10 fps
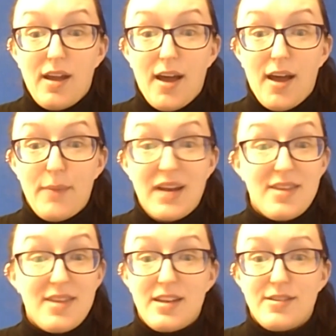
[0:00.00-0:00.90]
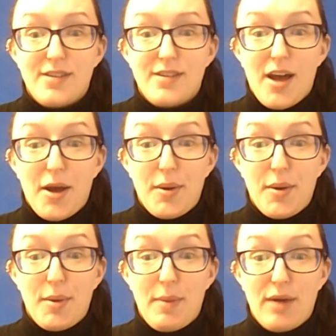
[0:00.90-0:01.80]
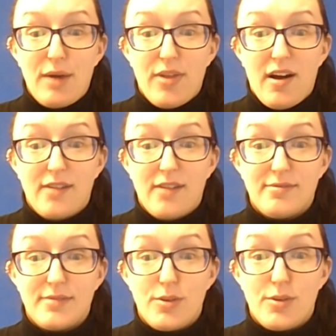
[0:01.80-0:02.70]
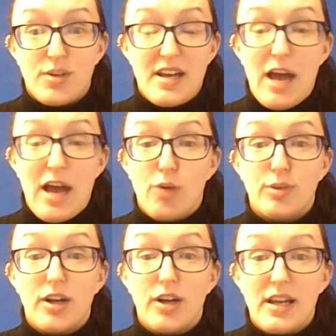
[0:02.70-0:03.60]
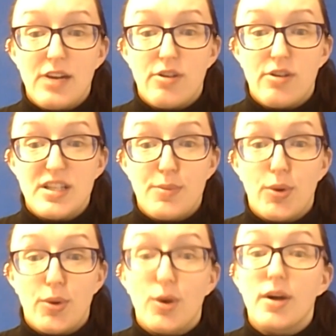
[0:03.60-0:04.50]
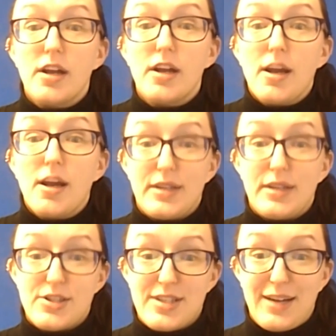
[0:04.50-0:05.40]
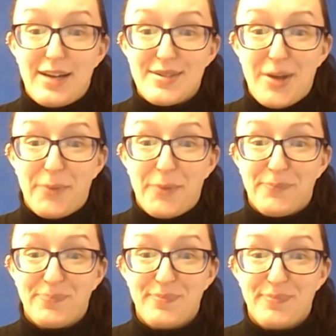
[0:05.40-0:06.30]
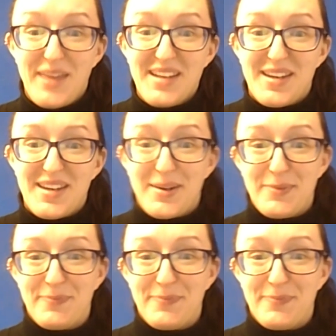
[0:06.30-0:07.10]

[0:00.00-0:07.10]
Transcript: um, anything uh, about that, you want any help logging in or any support, please just let us know. Thank you.